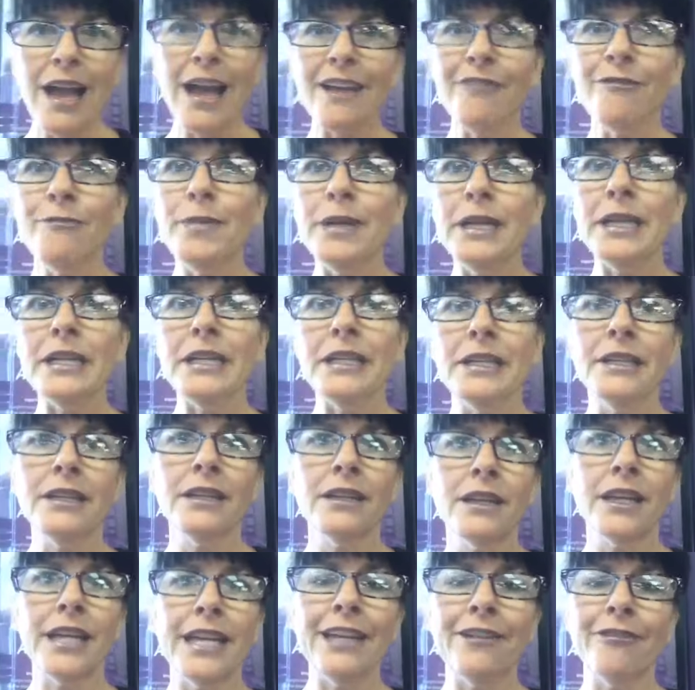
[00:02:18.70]
been
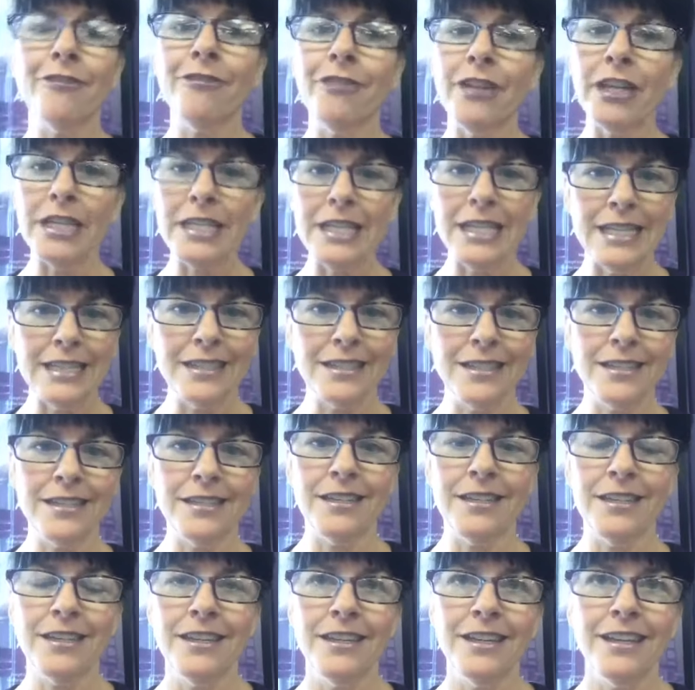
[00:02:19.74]
in
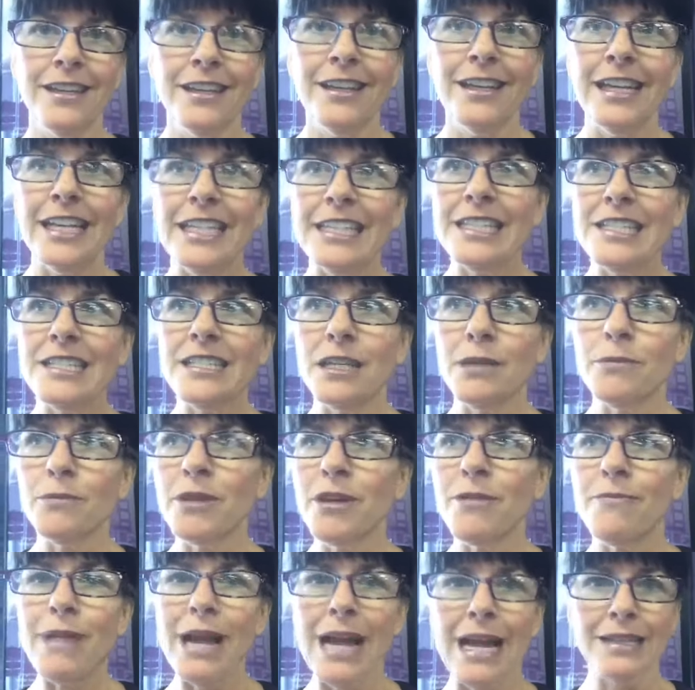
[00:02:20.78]
fitness in some
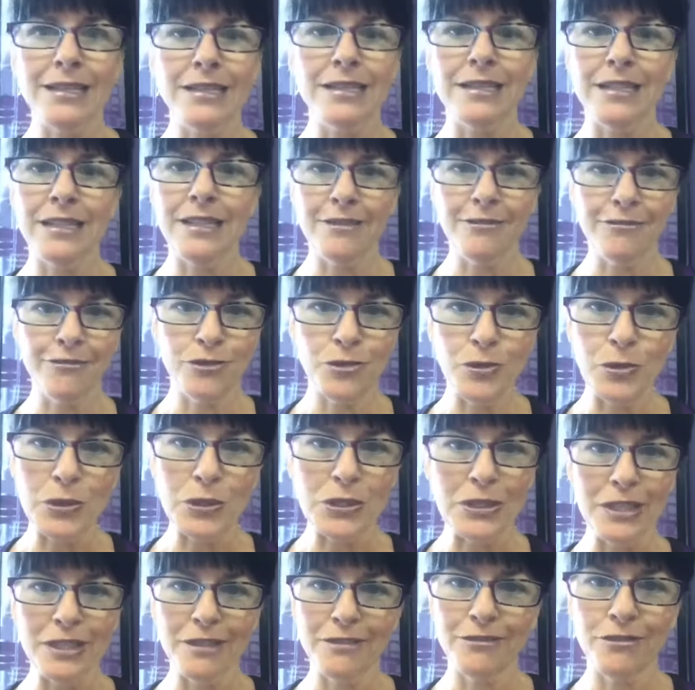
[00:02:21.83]
capacity
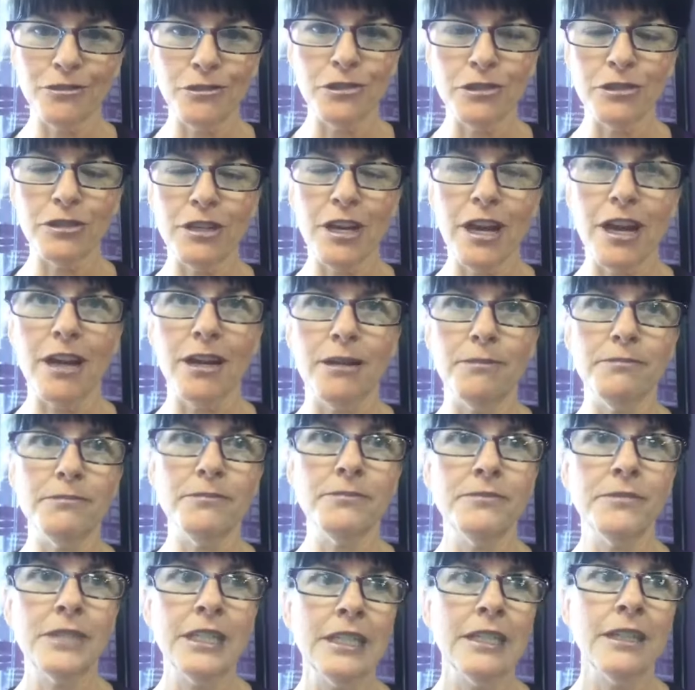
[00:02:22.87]
for
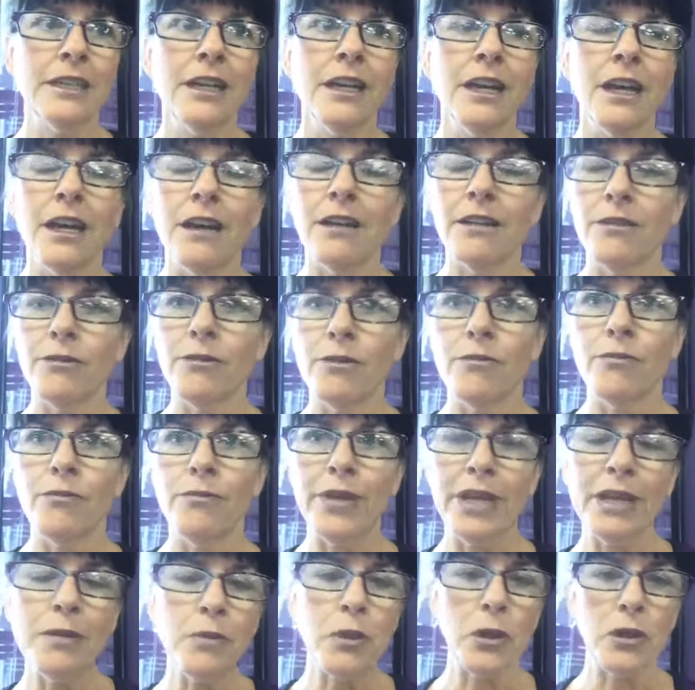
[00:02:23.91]
a
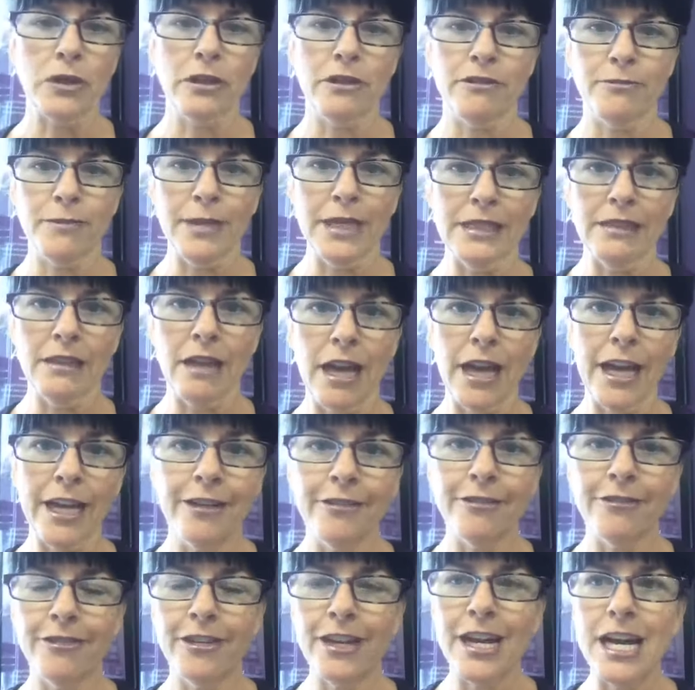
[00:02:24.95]
big part of my
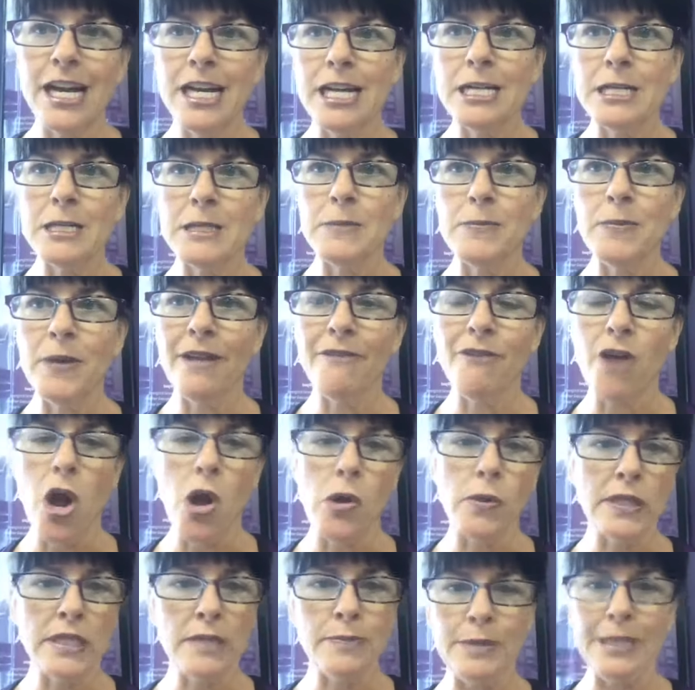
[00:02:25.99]
life. I've
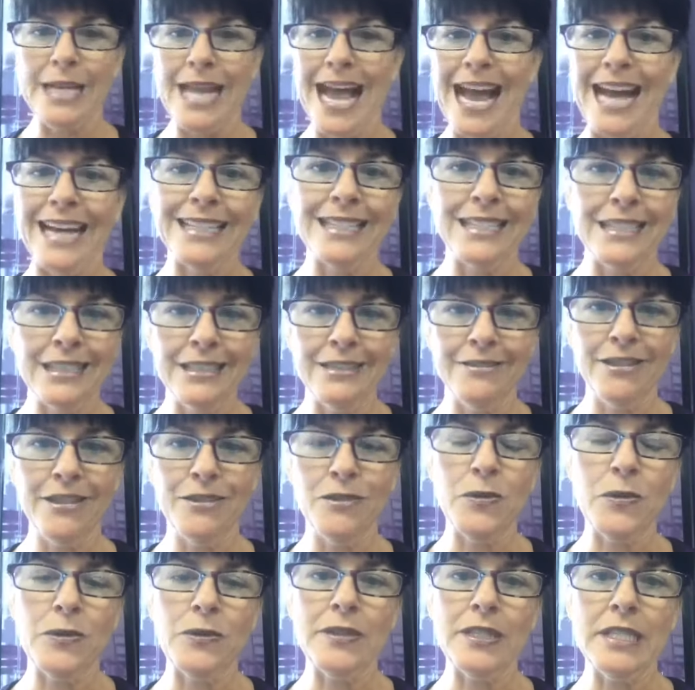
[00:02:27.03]
always been active. I've
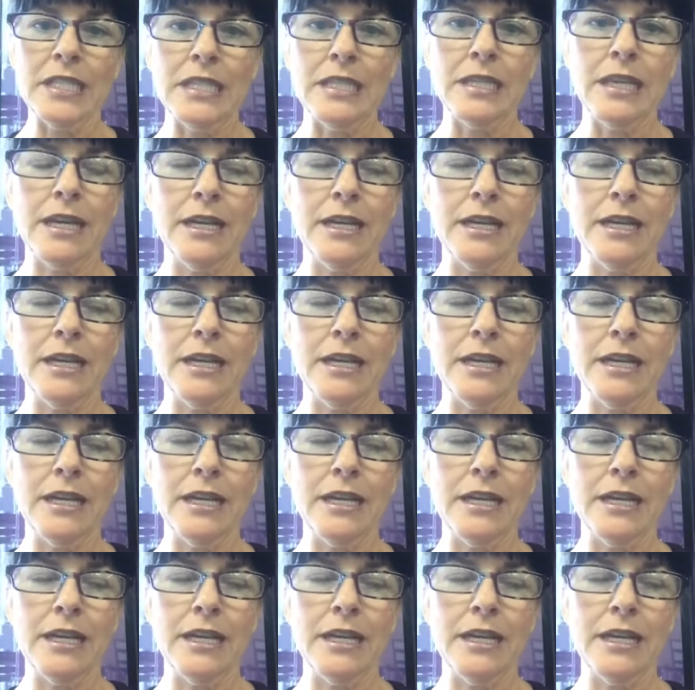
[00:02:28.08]
always